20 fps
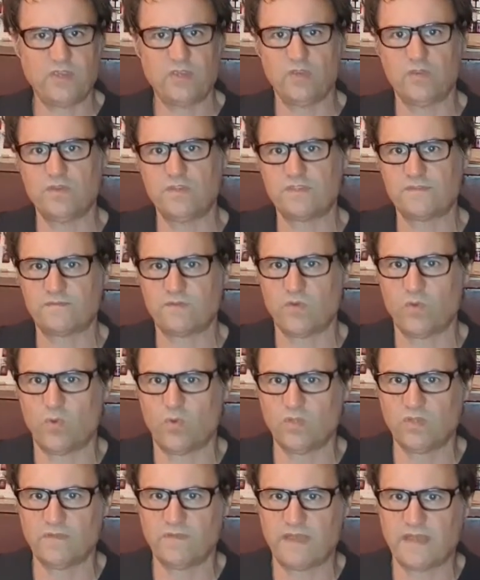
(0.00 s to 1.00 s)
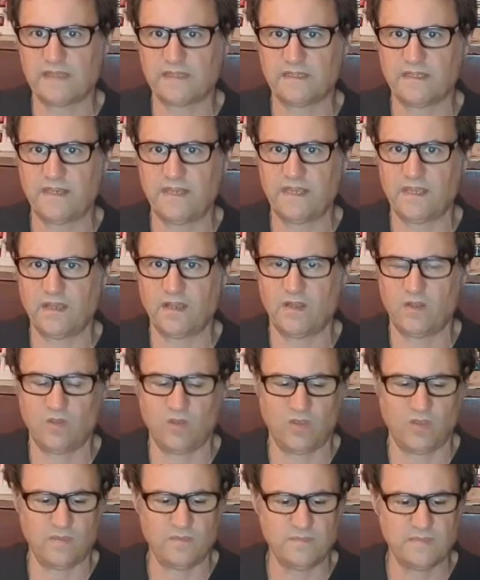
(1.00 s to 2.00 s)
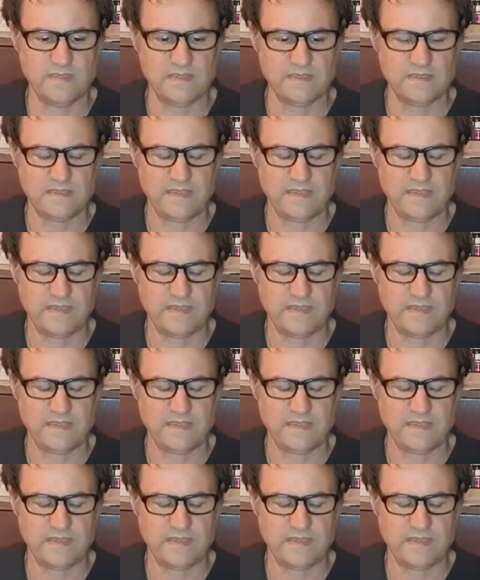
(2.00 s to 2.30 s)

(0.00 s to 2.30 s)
use for all of our cleaning at home.